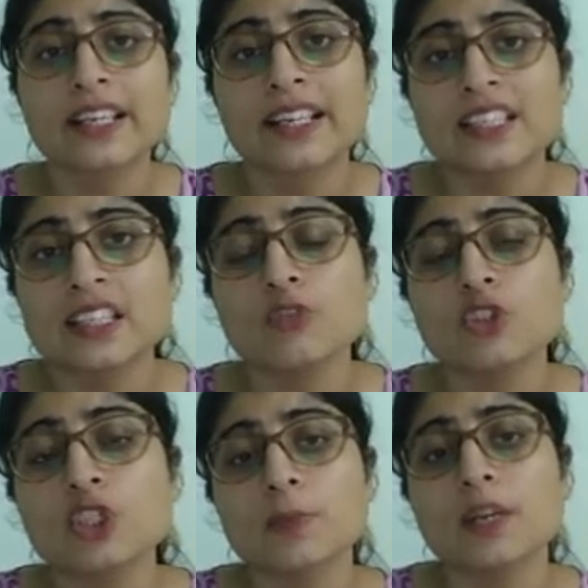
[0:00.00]
content
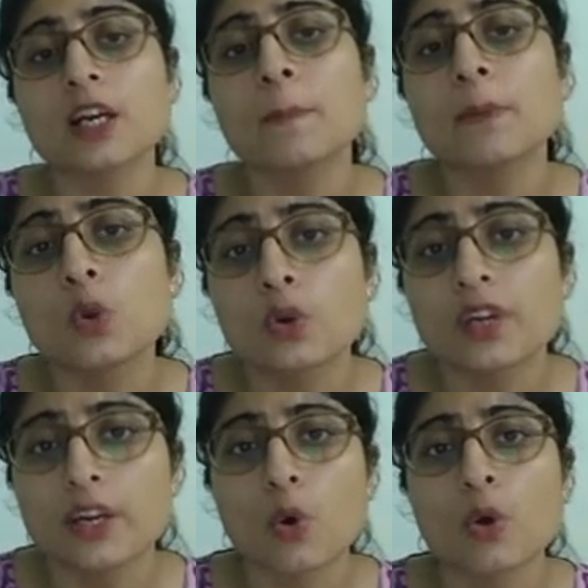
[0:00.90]
which is being
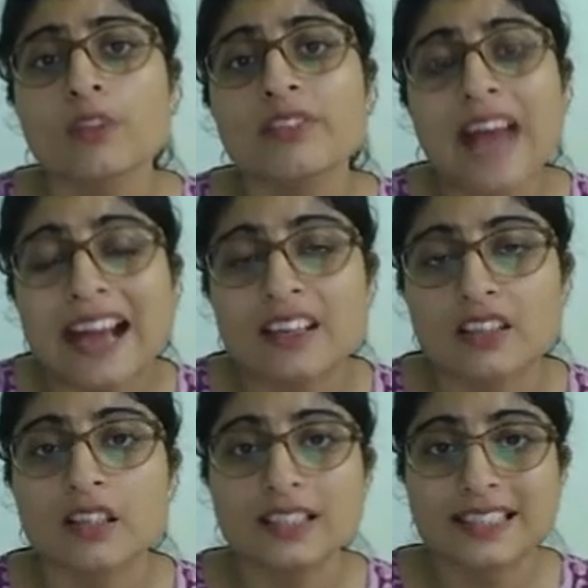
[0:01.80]
uploaded on
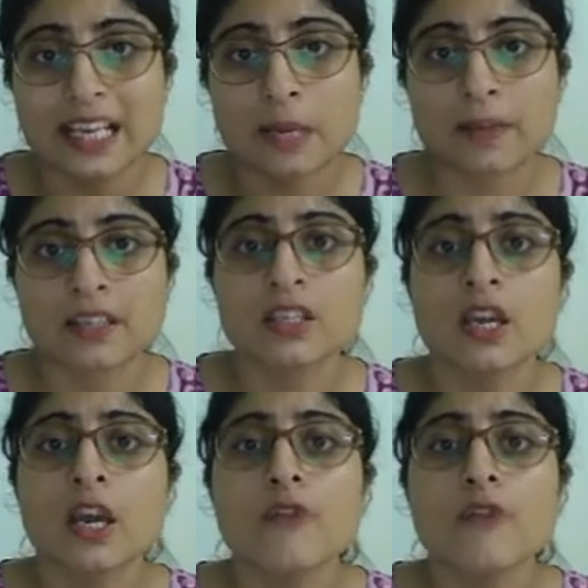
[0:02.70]
that segment.